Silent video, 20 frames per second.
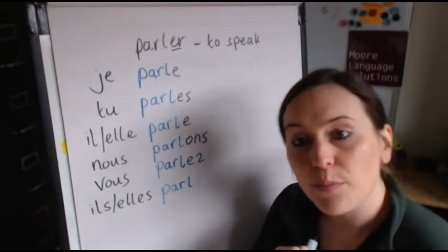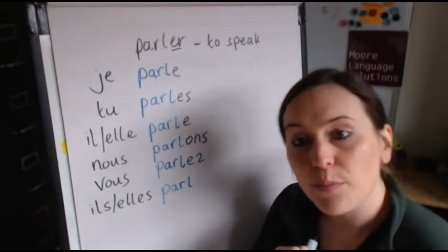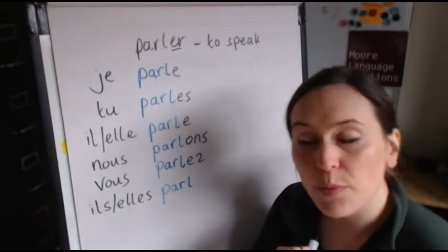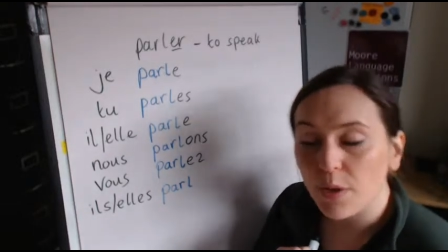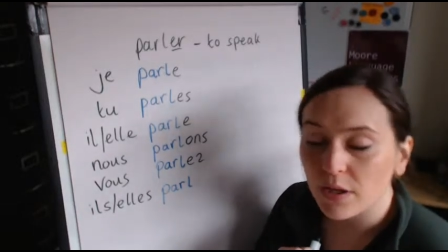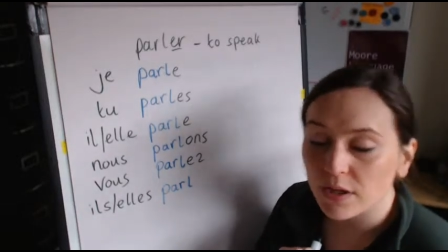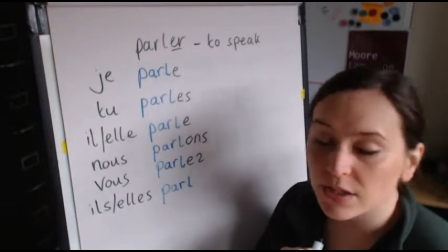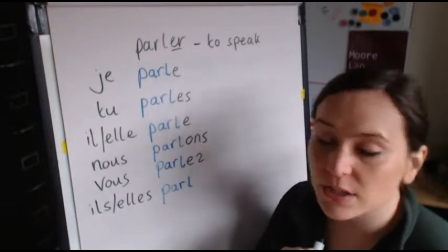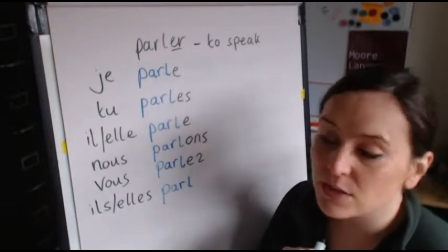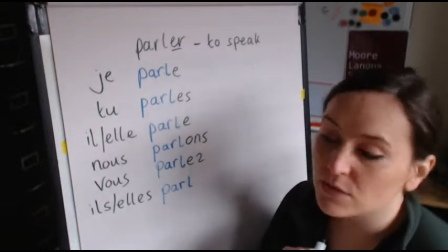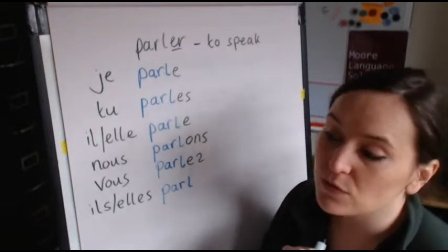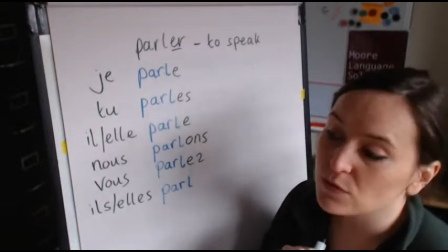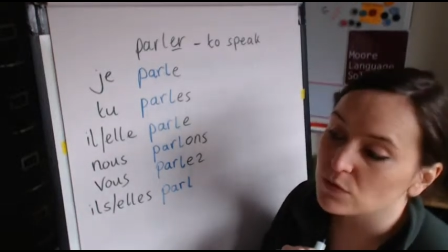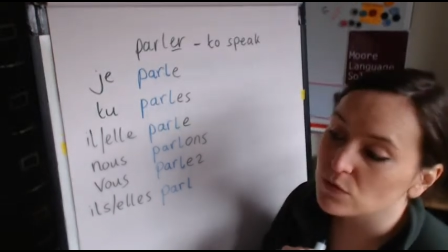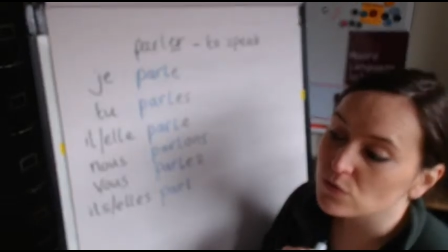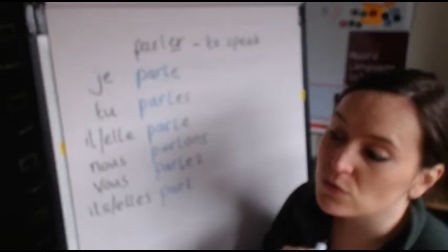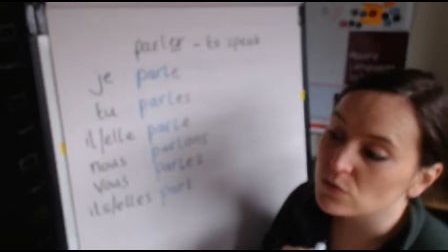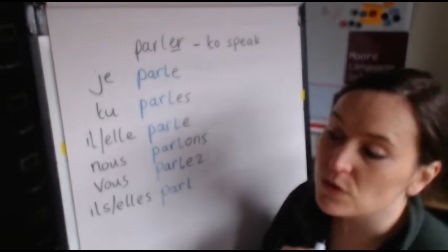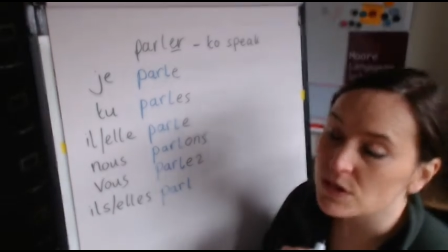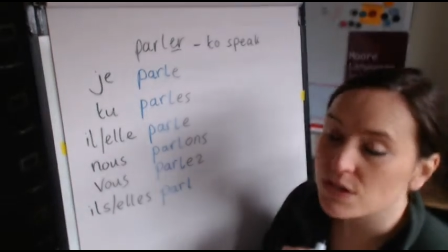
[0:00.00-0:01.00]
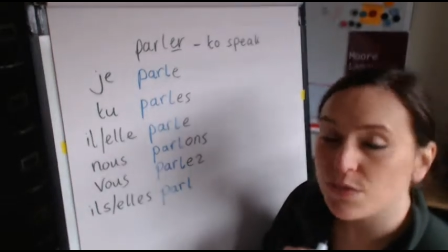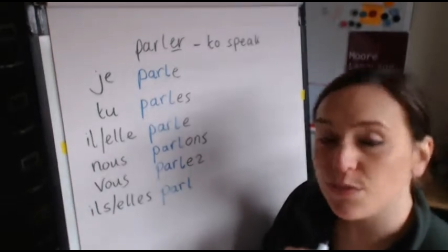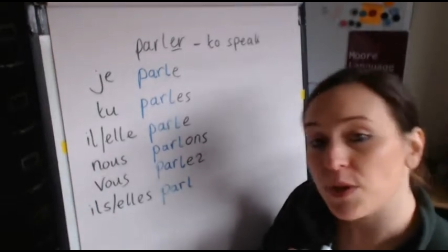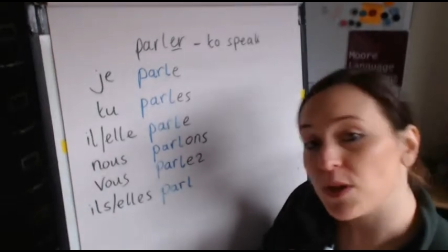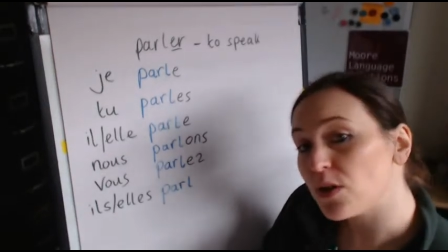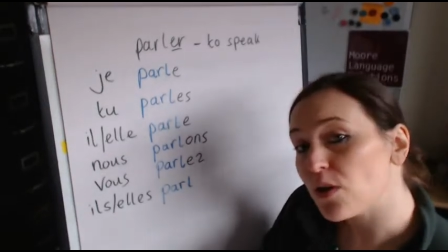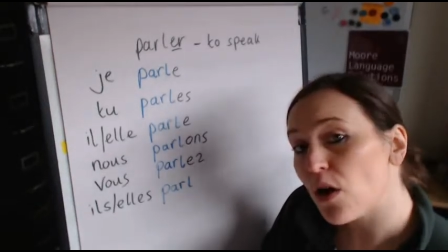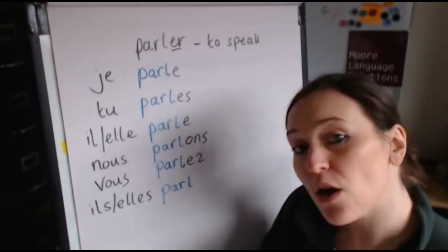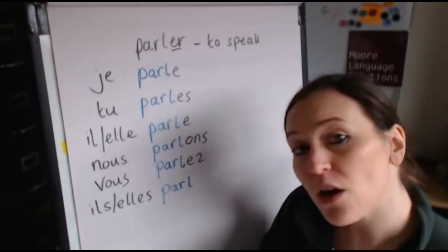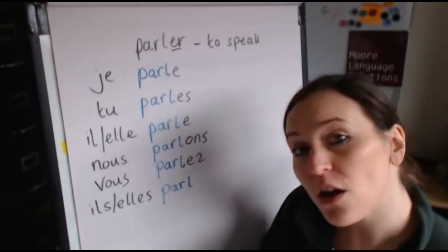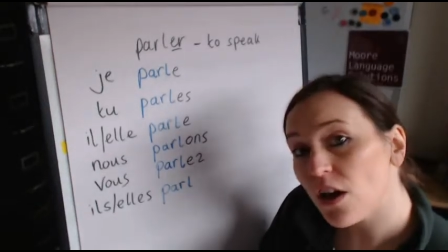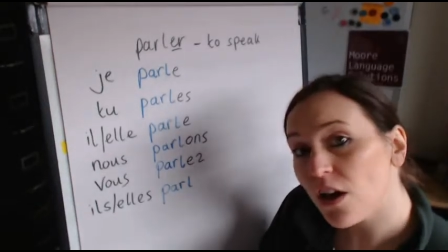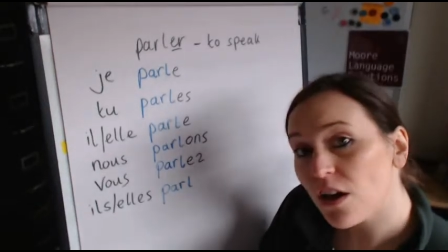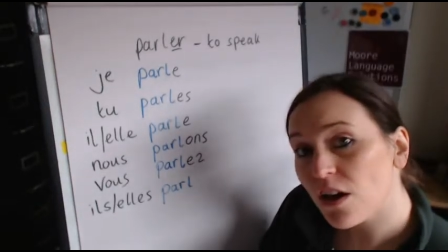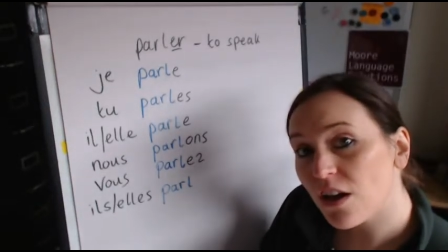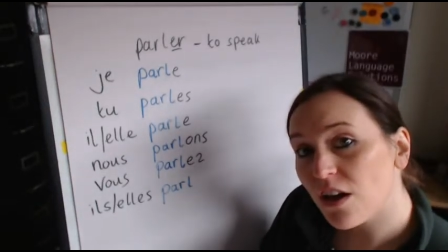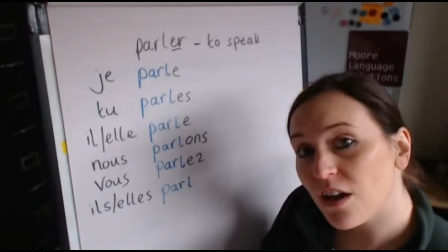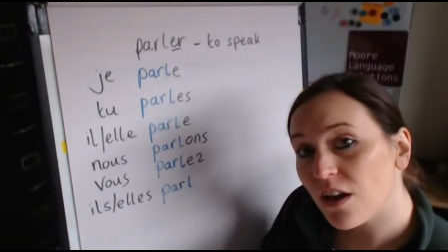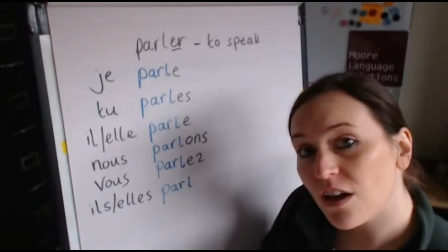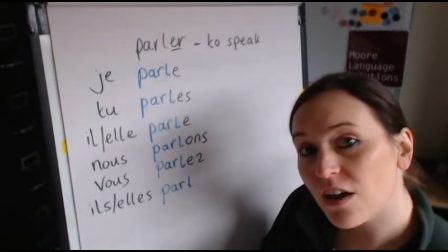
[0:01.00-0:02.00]
Parlez-vous espagnol?
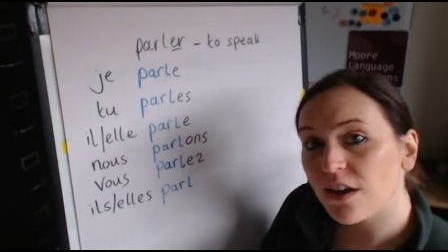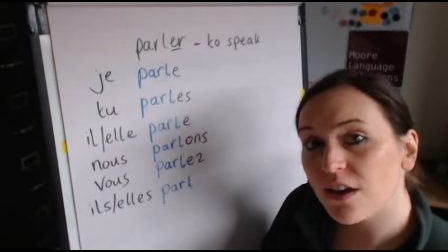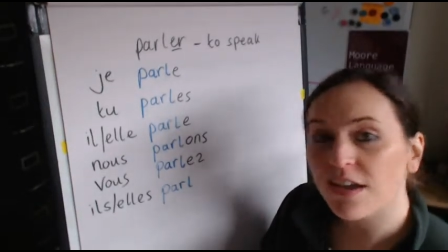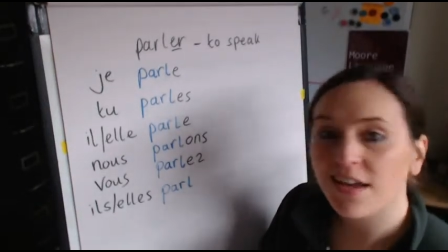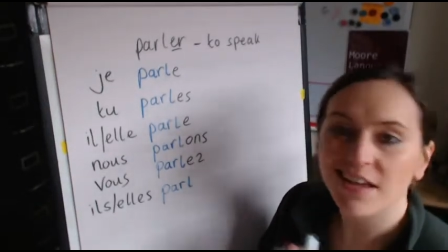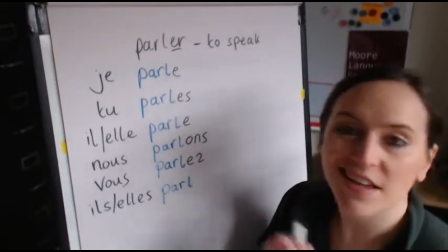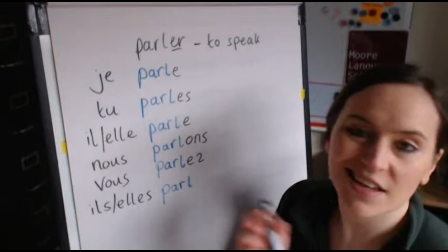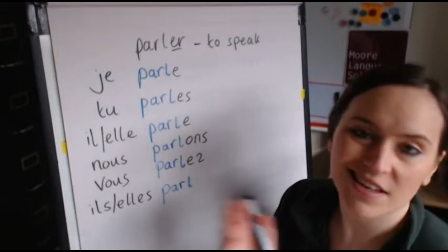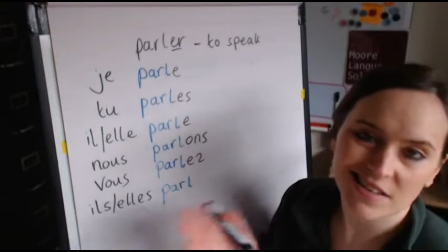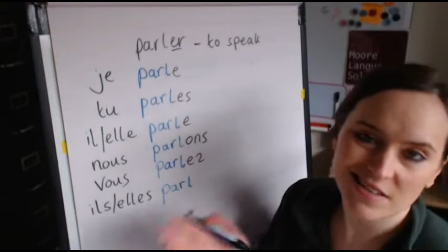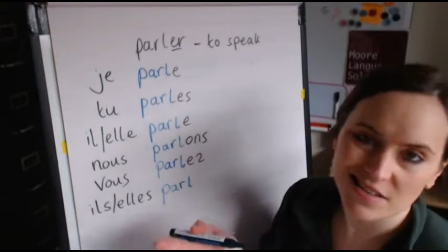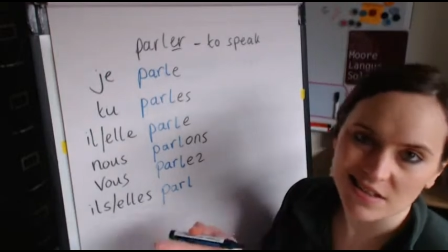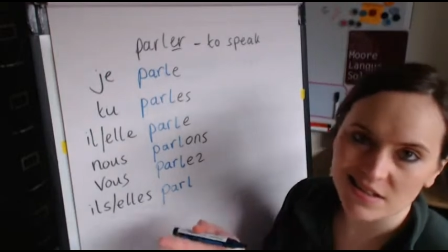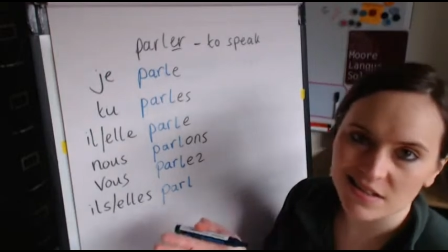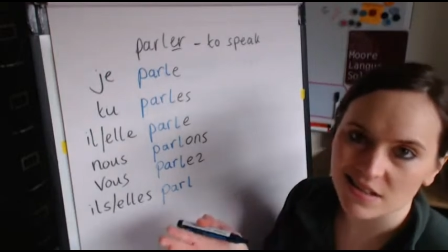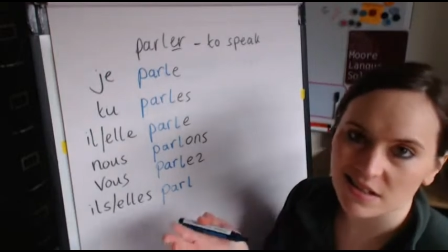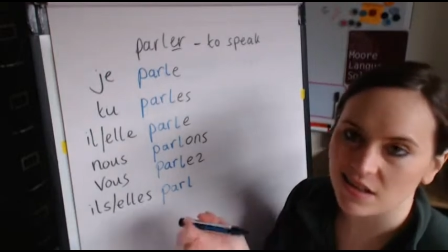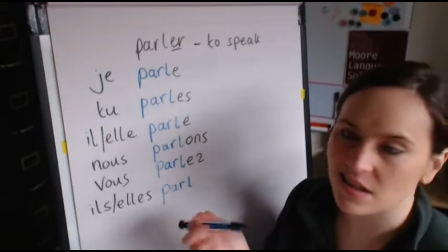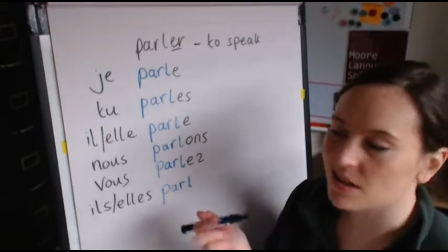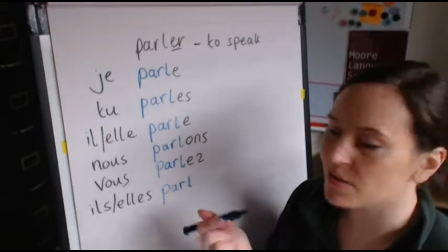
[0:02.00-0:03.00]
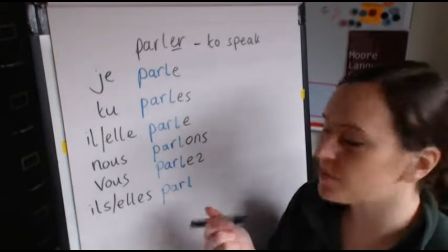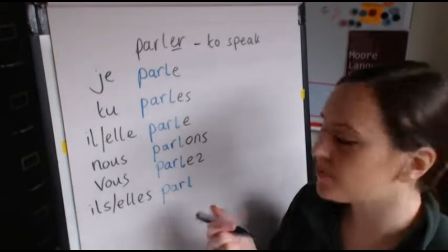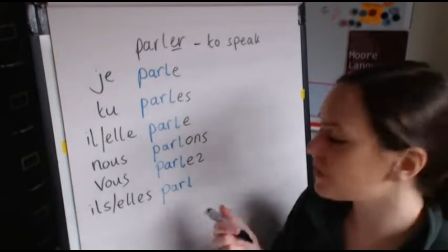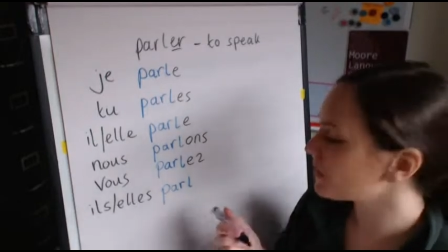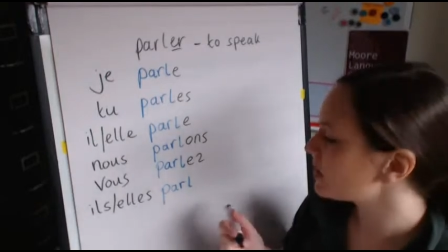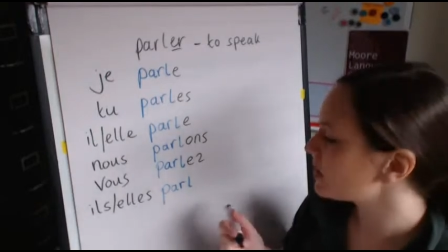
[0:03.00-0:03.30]
et cetera.